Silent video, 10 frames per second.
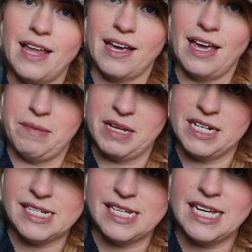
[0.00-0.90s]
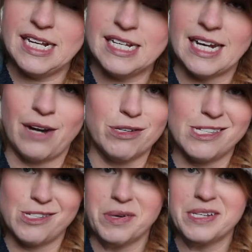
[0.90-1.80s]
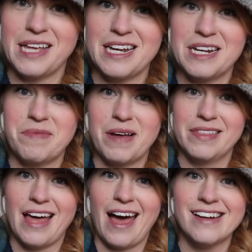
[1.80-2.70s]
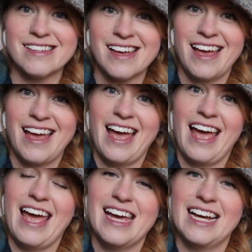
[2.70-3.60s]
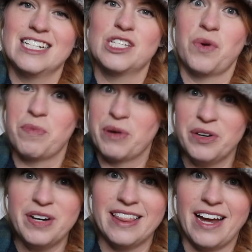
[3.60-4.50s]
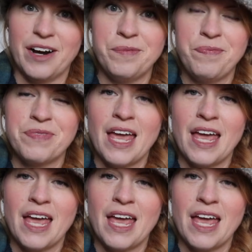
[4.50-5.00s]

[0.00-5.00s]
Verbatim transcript: that came into heat. I was so excited about that. And so we put her in there.